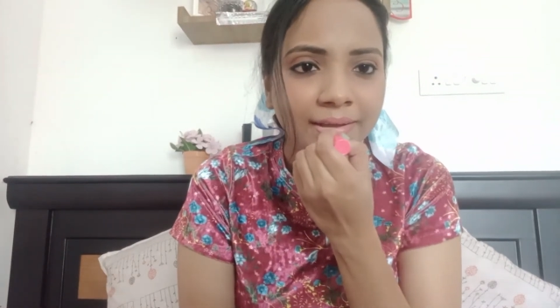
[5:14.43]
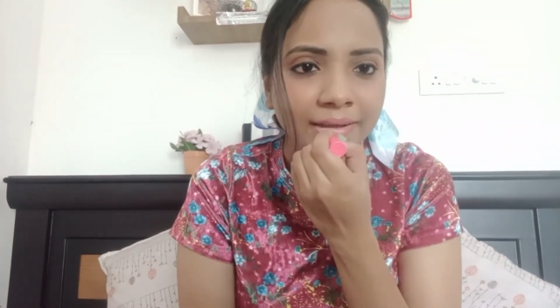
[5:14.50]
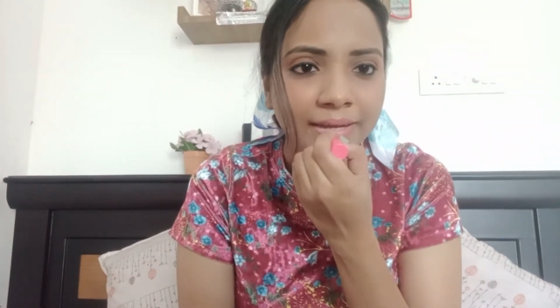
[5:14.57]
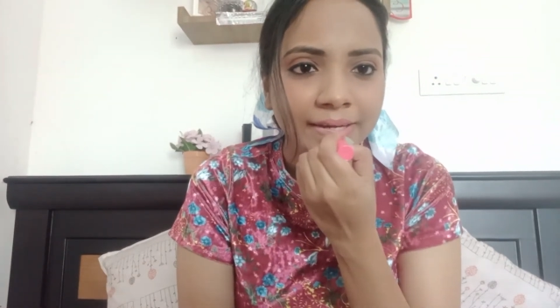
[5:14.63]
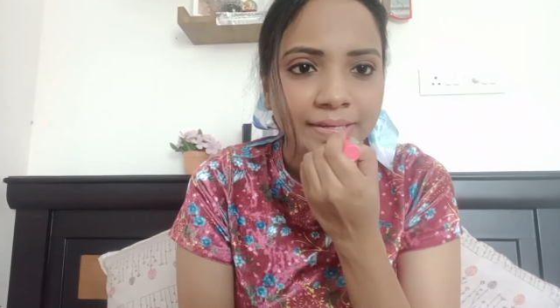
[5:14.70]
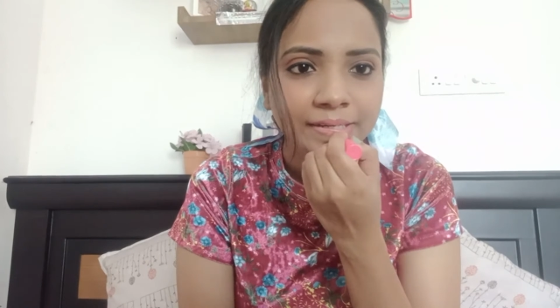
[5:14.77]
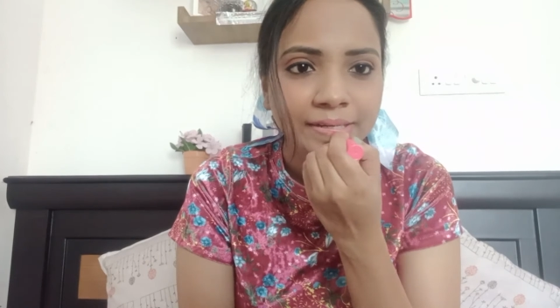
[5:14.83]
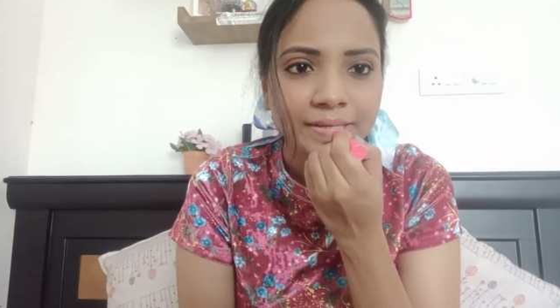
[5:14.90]

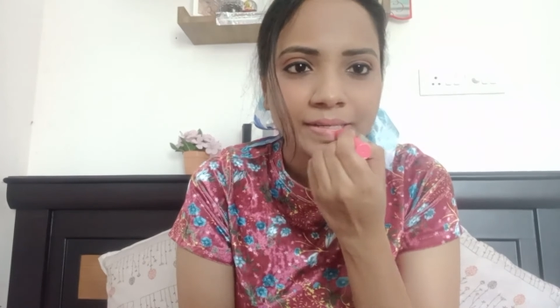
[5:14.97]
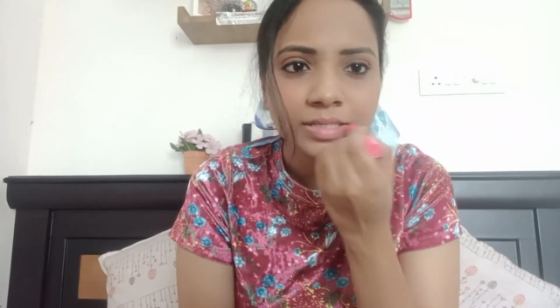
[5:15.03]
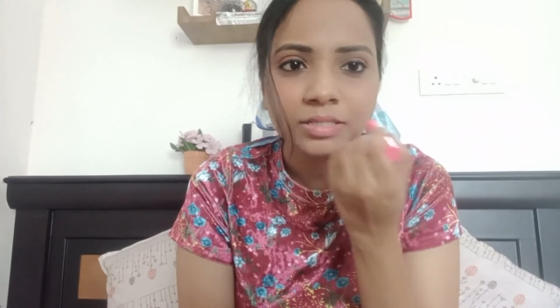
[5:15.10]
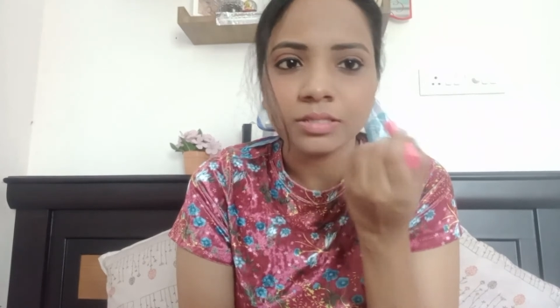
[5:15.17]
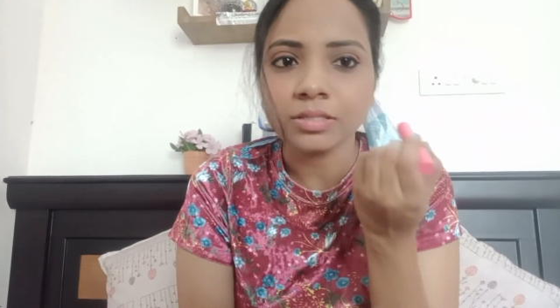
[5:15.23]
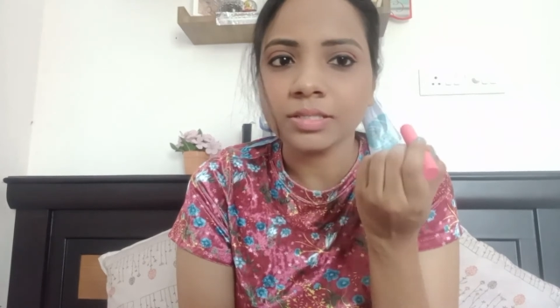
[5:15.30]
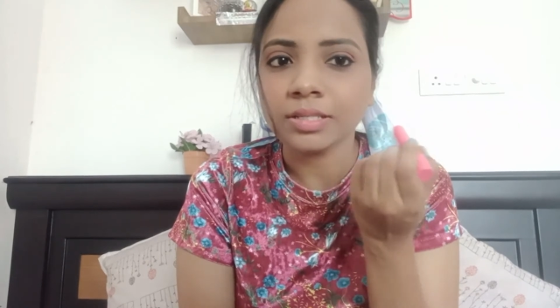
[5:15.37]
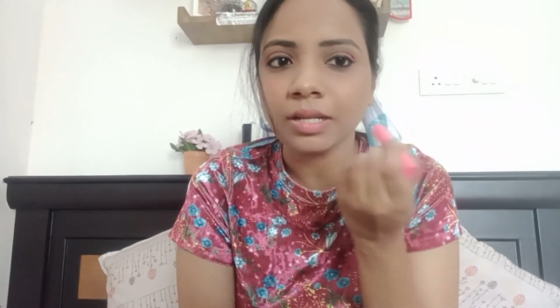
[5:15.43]
It has
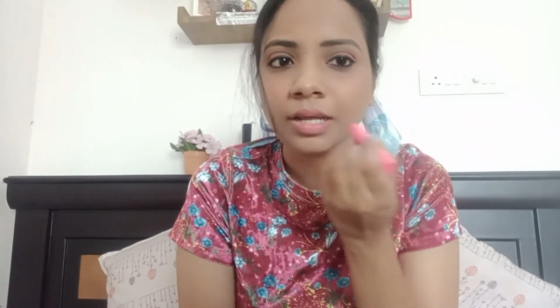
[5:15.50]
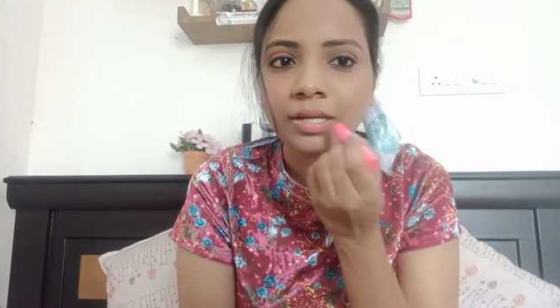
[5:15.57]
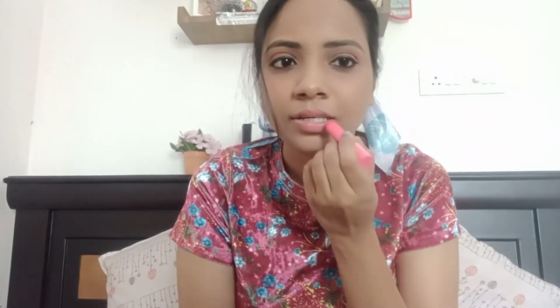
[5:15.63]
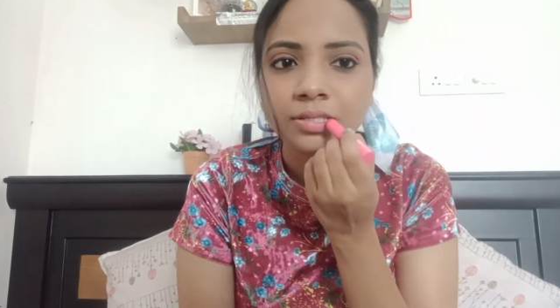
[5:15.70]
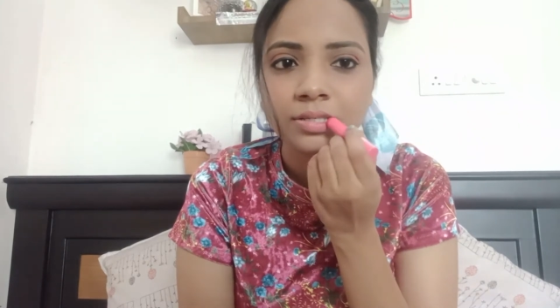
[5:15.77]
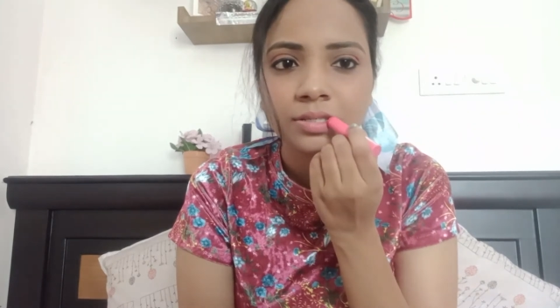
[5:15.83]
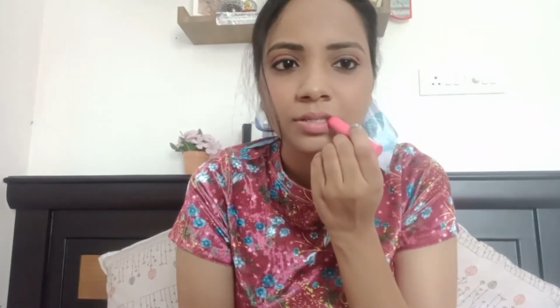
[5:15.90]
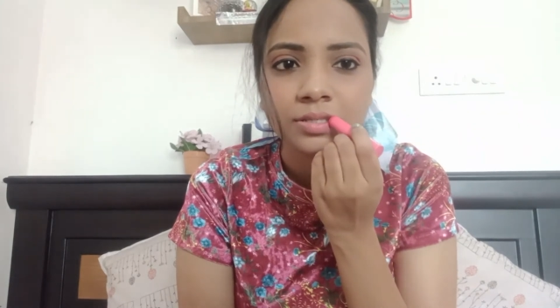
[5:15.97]
a
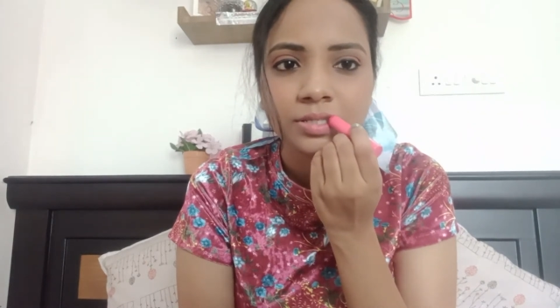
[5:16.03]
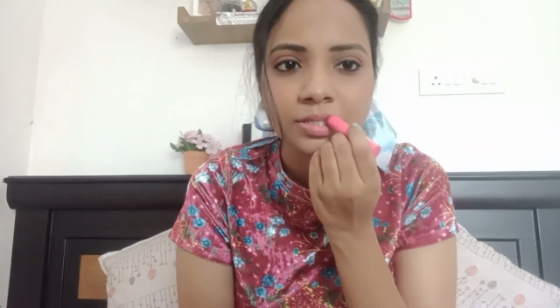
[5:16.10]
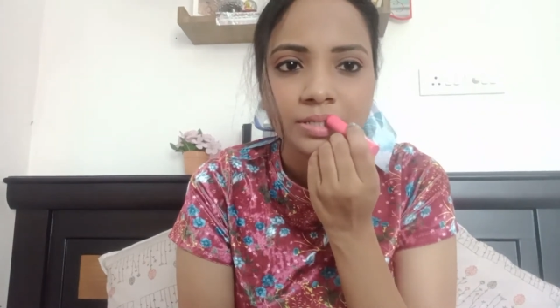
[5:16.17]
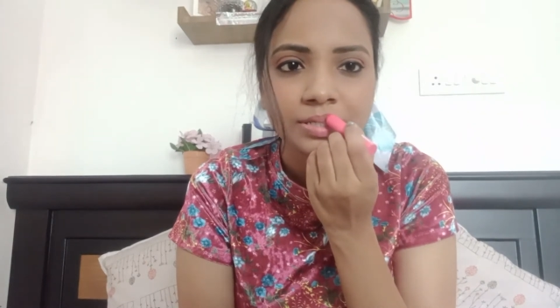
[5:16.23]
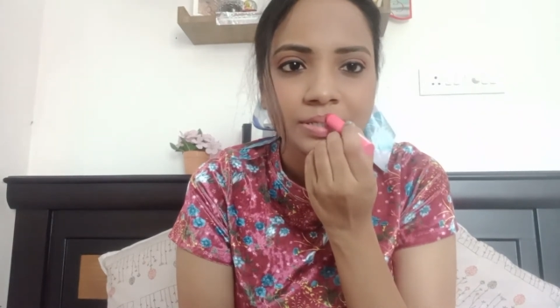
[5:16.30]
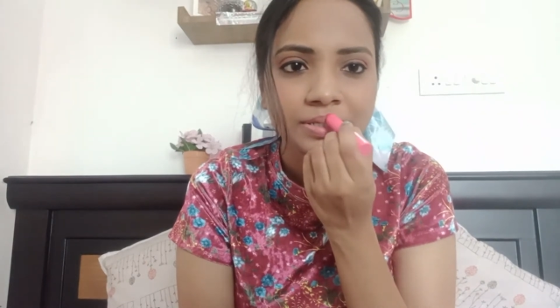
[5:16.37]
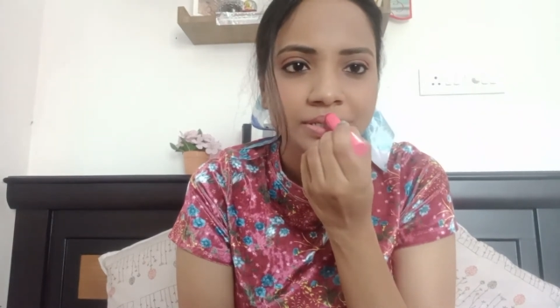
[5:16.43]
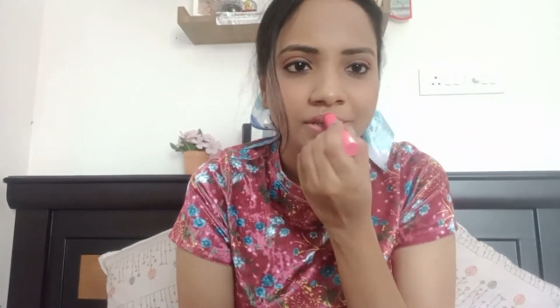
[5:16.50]
slight
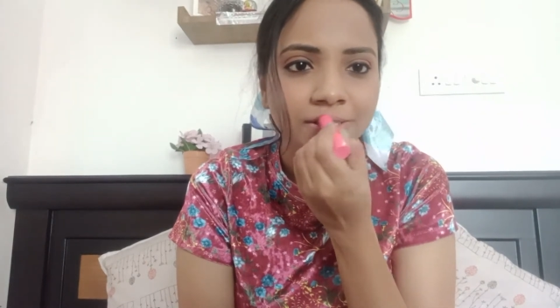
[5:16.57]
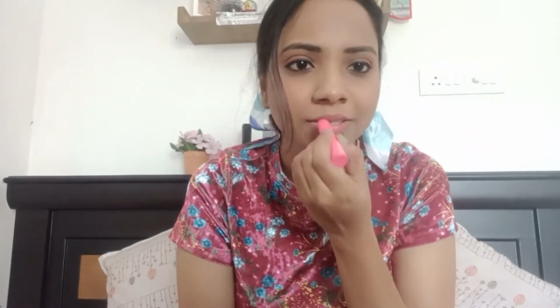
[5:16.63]
tint.